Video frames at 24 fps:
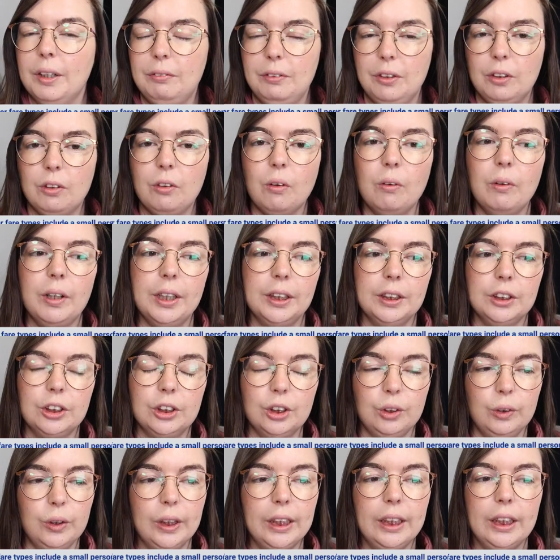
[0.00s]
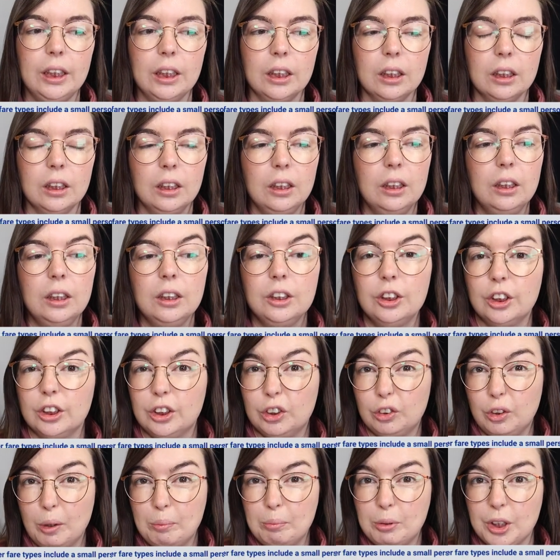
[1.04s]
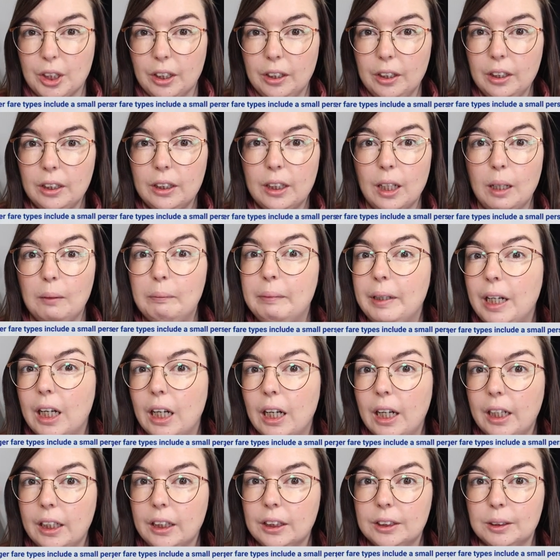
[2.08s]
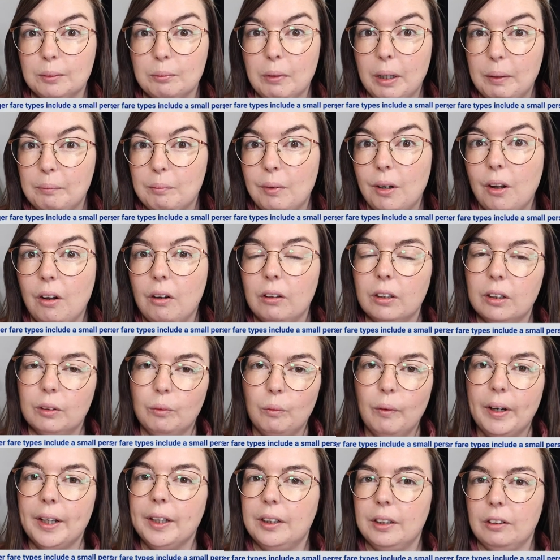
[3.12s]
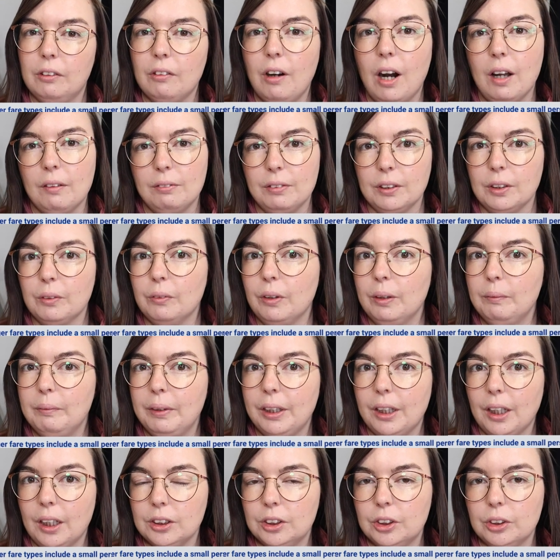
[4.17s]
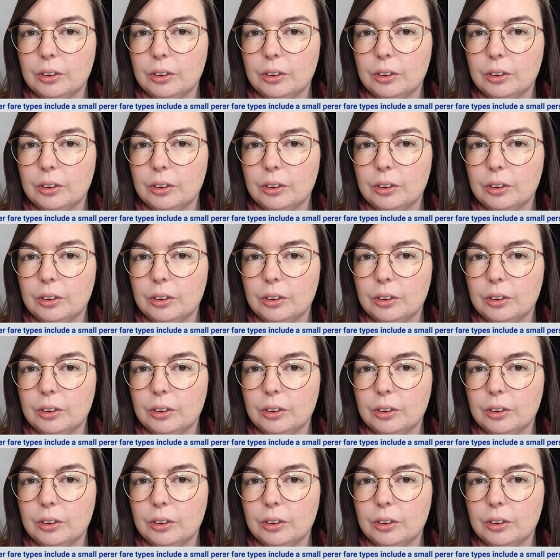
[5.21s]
if you go into the description there'll be a link to my blog where the graphic will be there